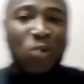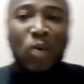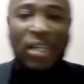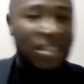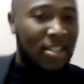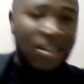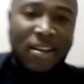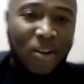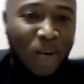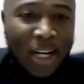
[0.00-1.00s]
was
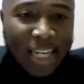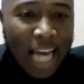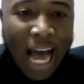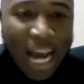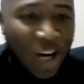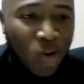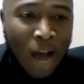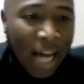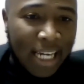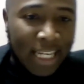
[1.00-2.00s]
one of the
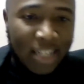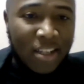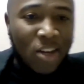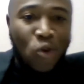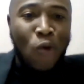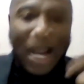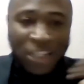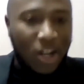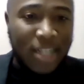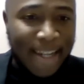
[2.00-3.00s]
high-ranking right
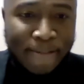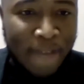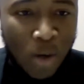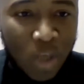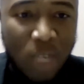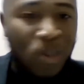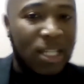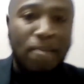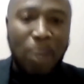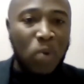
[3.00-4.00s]
under Pharaoh, he was
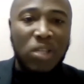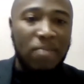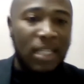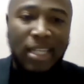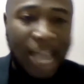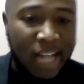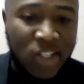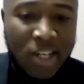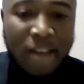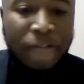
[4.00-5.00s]
about to be the
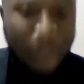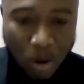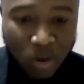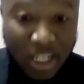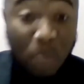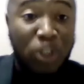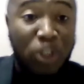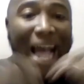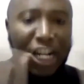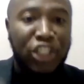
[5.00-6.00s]
next Pharaoh. He was
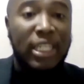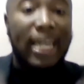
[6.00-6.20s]
actually